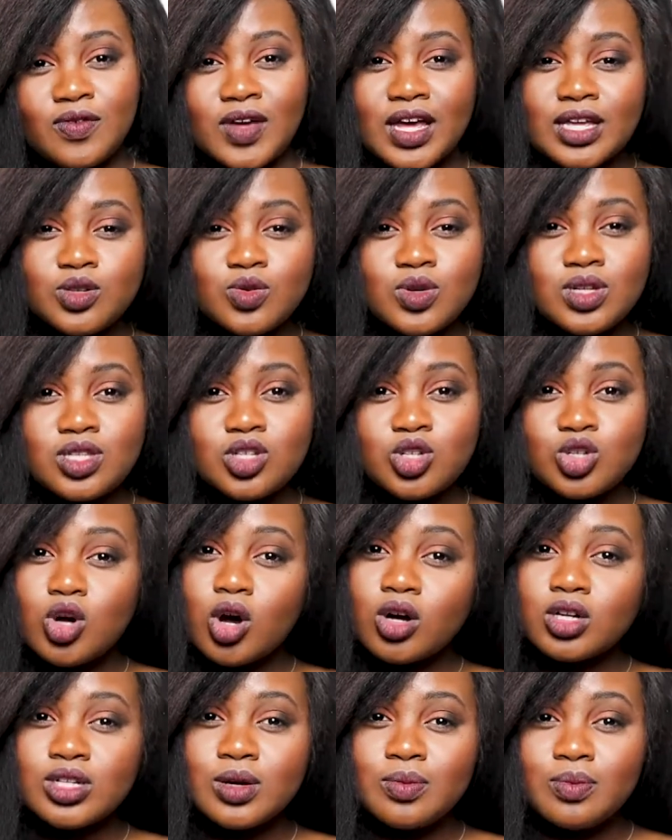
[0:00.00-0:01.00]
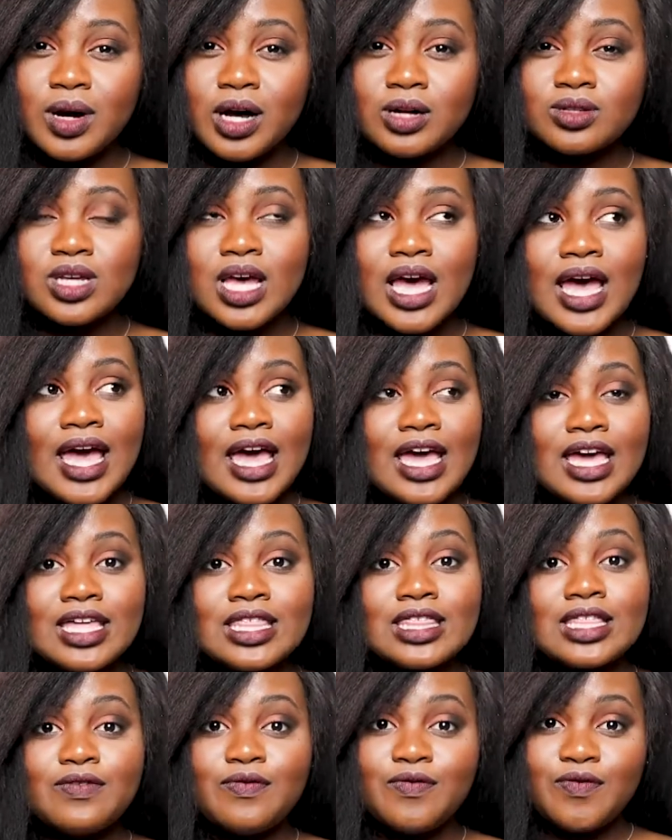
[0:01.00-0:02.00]
As we talked about
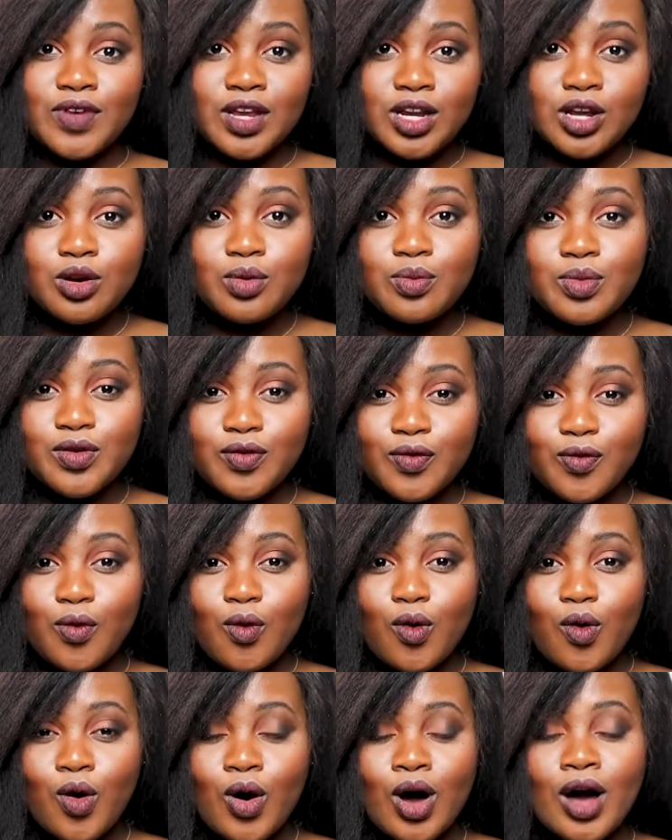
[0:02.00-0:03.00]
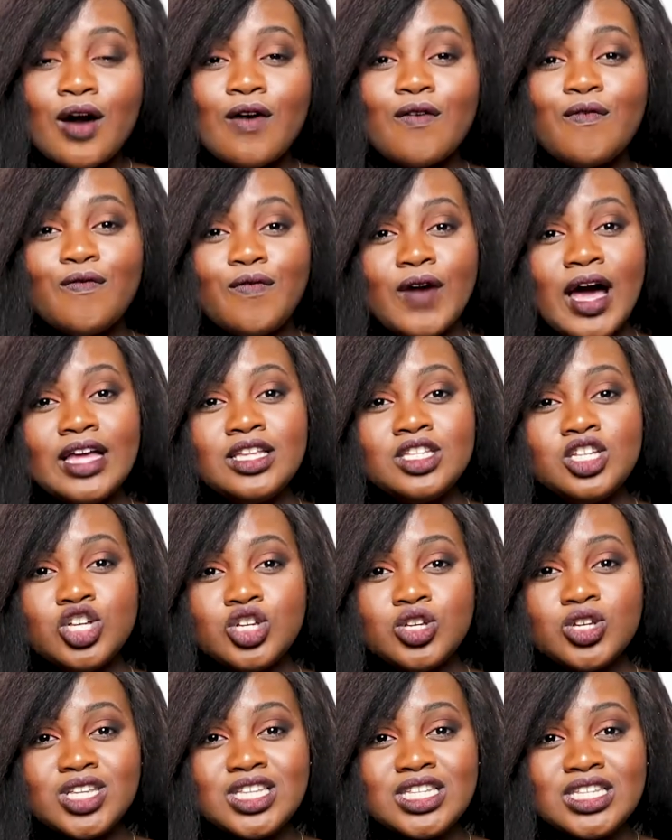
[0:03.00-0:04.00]
in the video before, finding
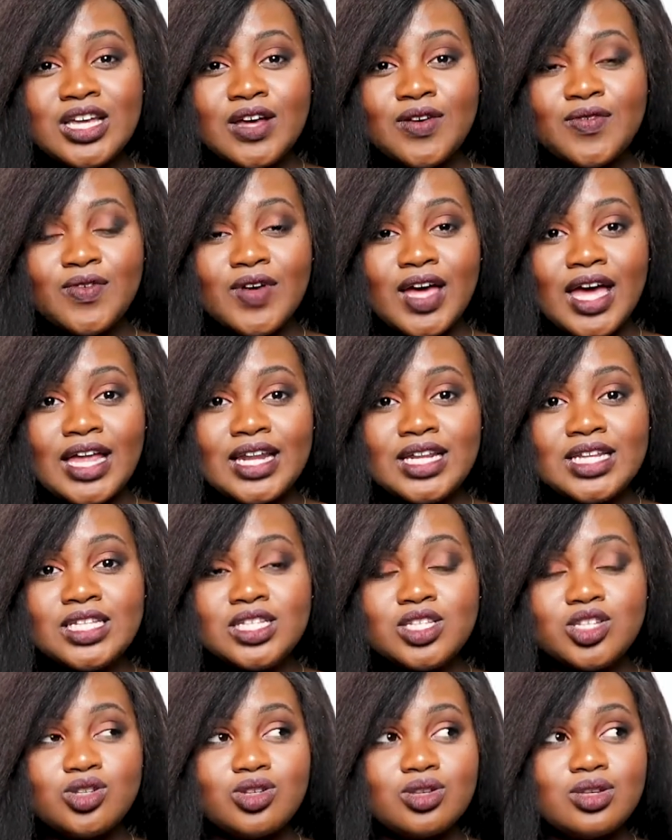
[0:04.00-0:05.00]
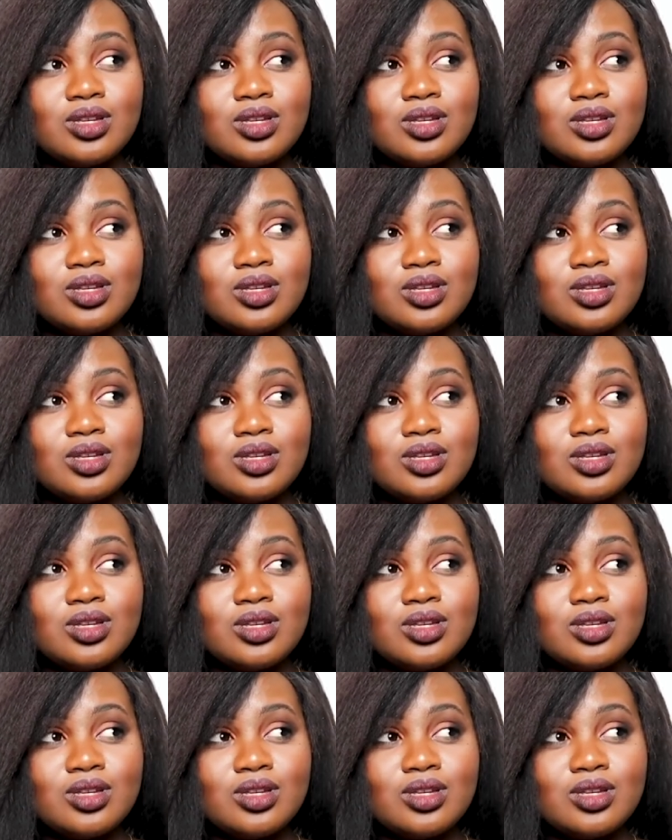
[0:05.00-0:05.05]
yourself and